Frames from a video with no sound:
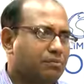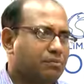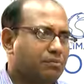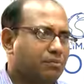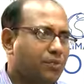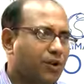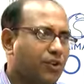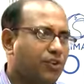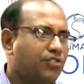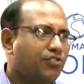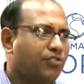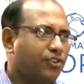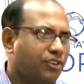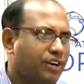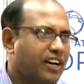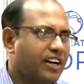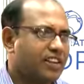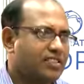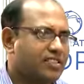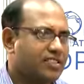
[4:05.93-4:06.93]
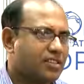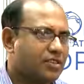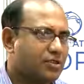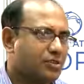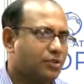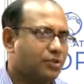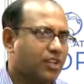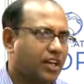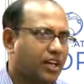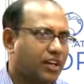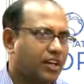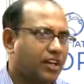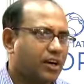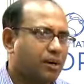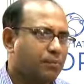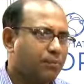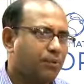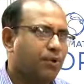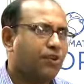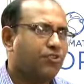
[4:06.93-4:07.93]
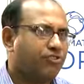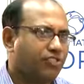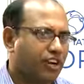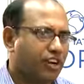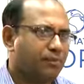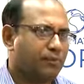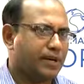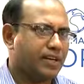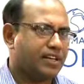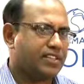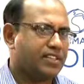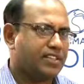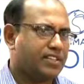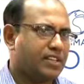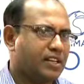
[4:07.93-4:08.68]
more focused to the poor farmers.